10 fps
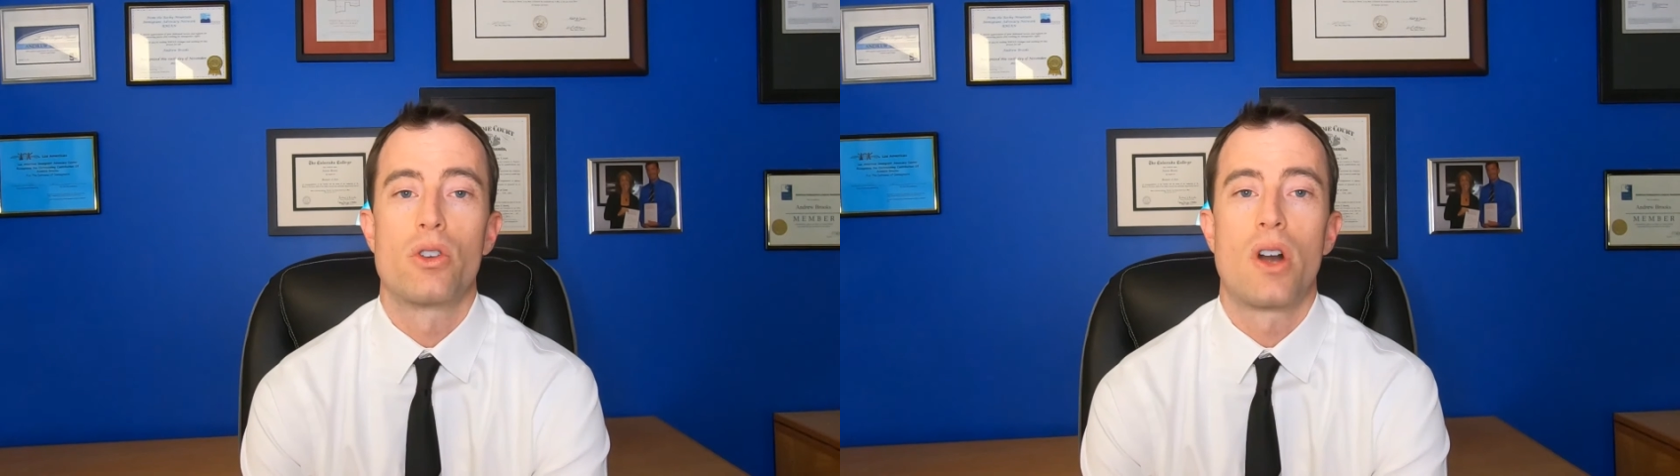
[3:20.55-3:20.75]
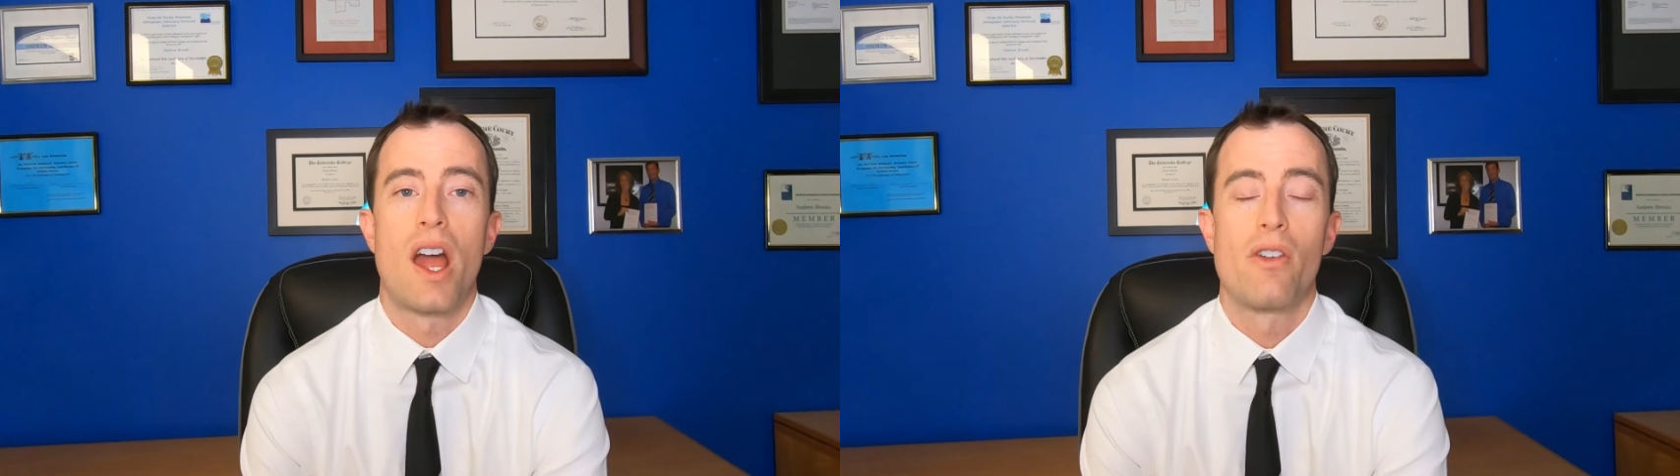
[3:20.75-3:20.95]

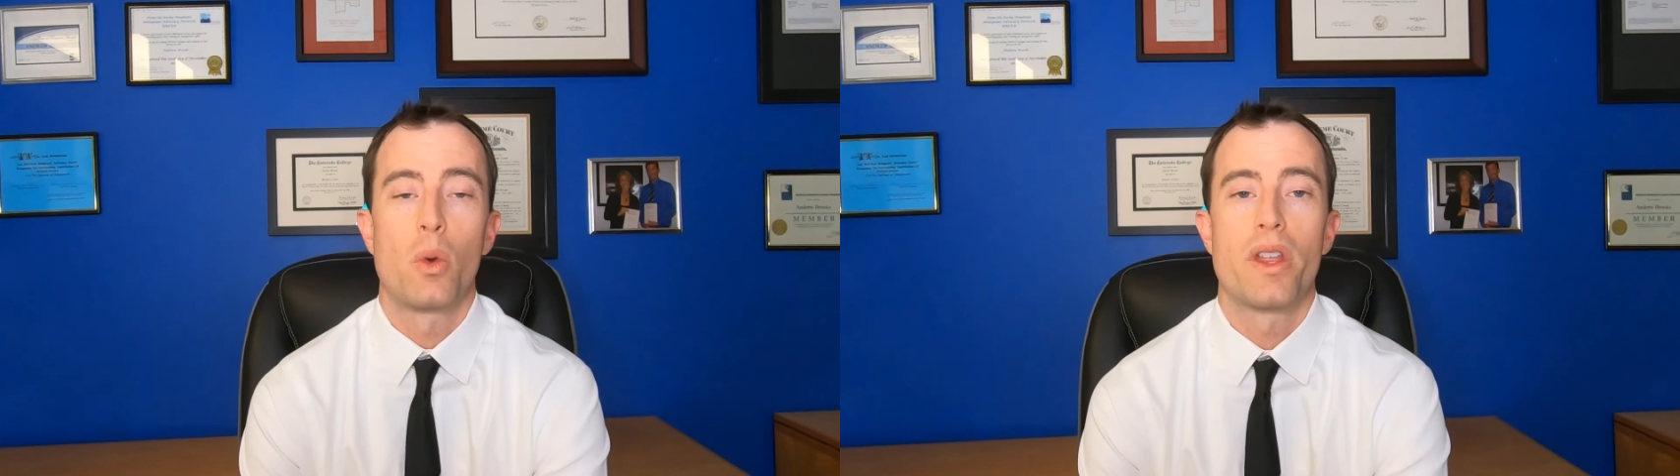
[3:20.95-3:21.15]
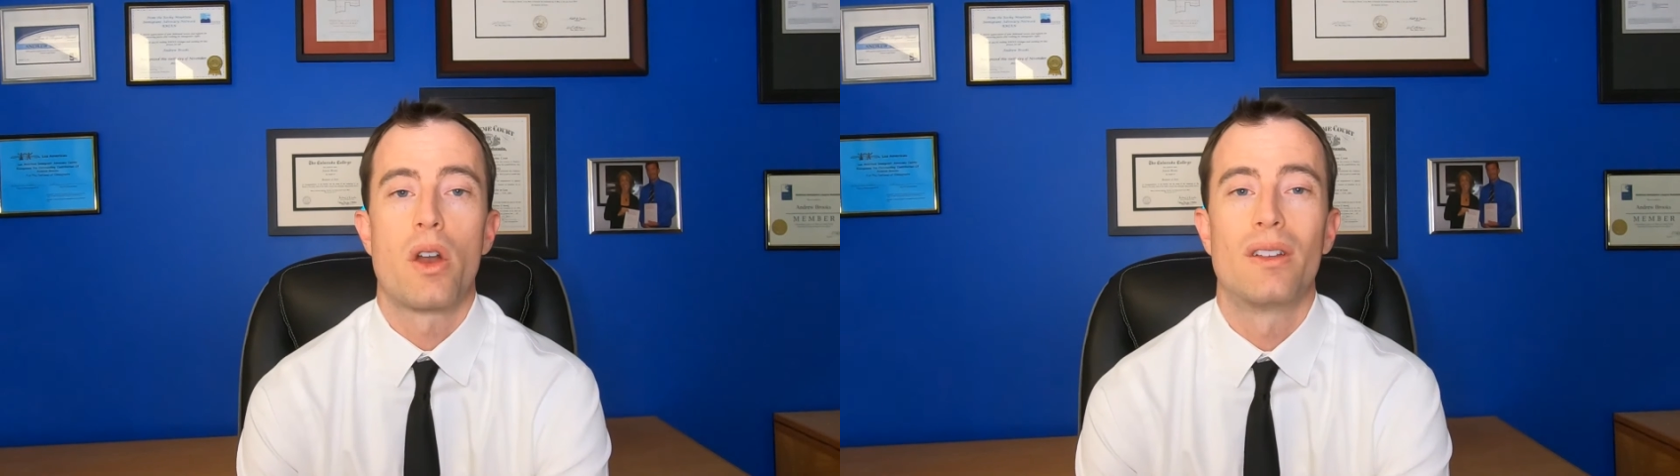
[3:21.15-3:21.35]
driving
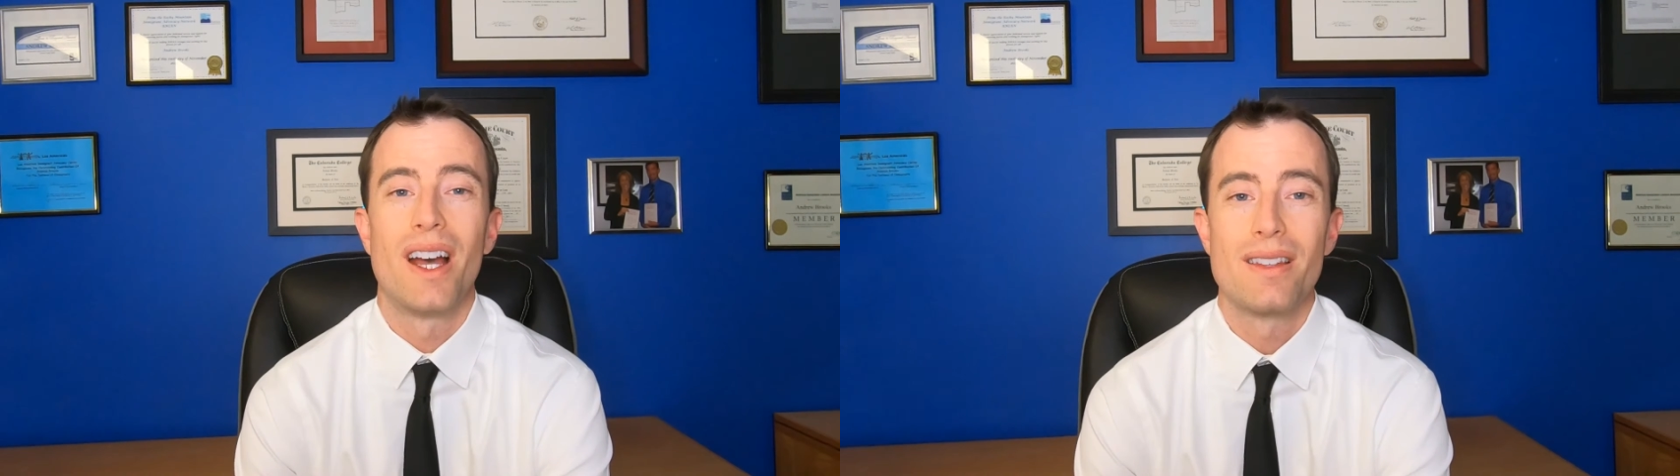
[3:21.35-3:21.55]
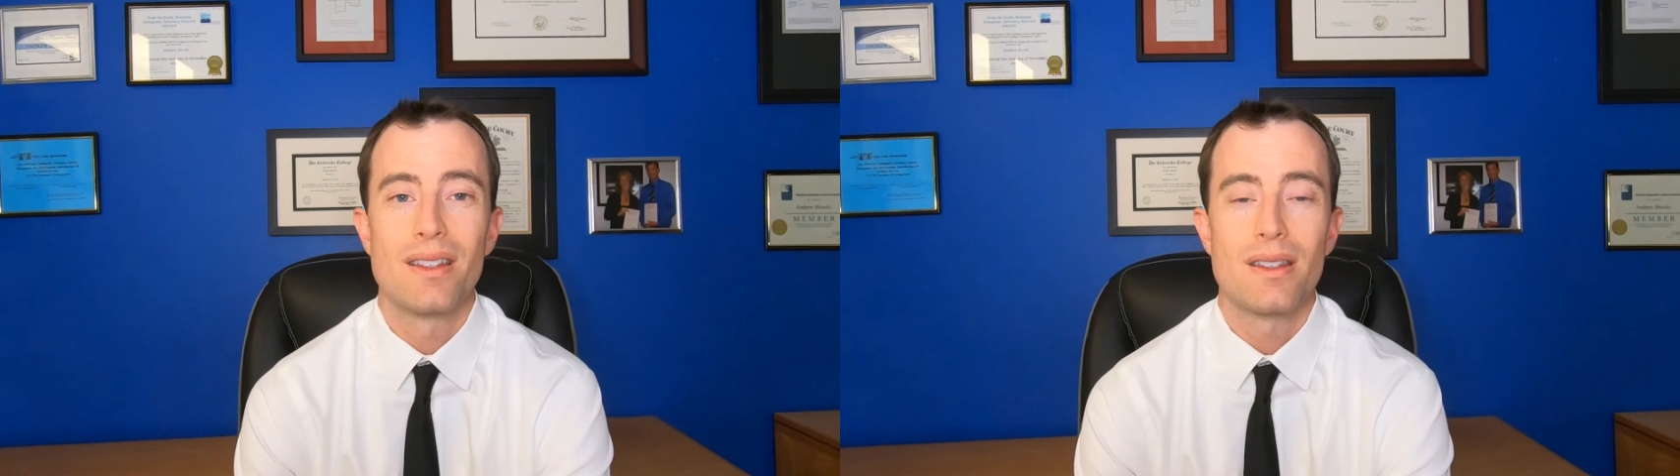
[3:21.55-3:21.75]
without a
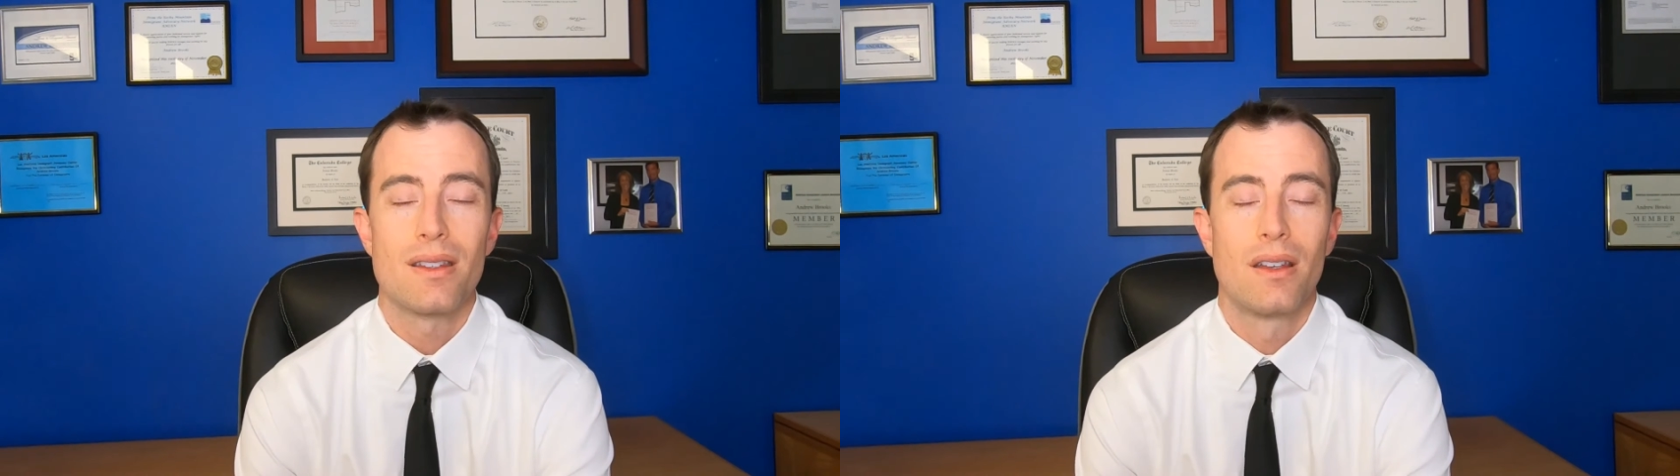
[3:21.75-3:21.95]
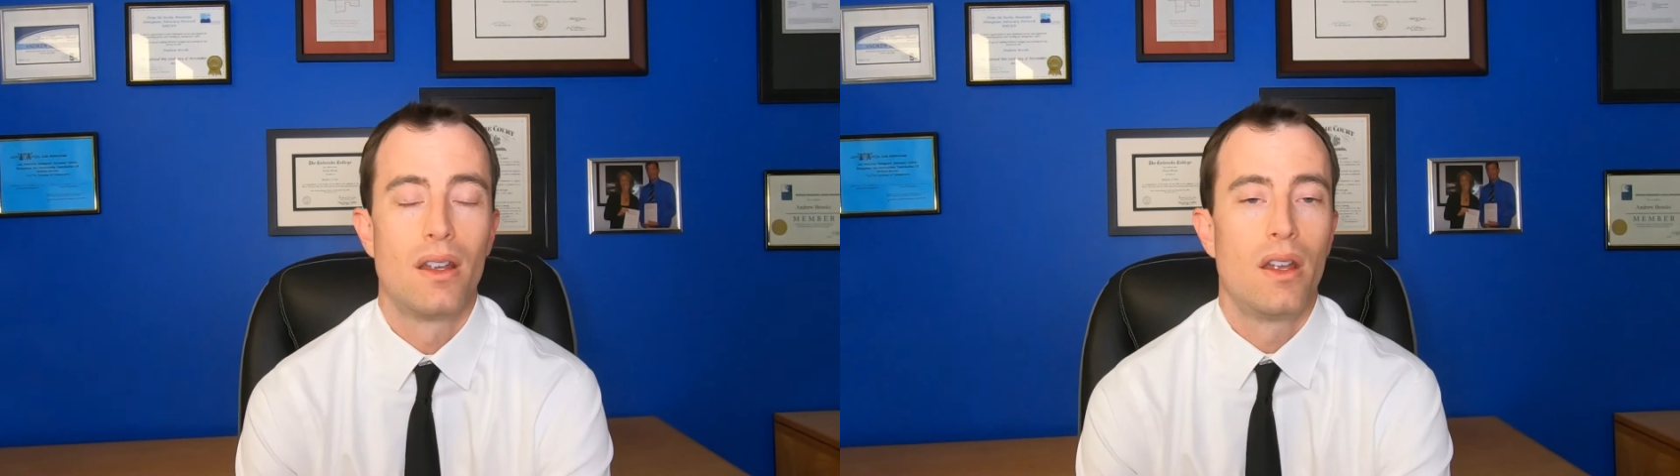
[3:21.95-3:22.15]
license,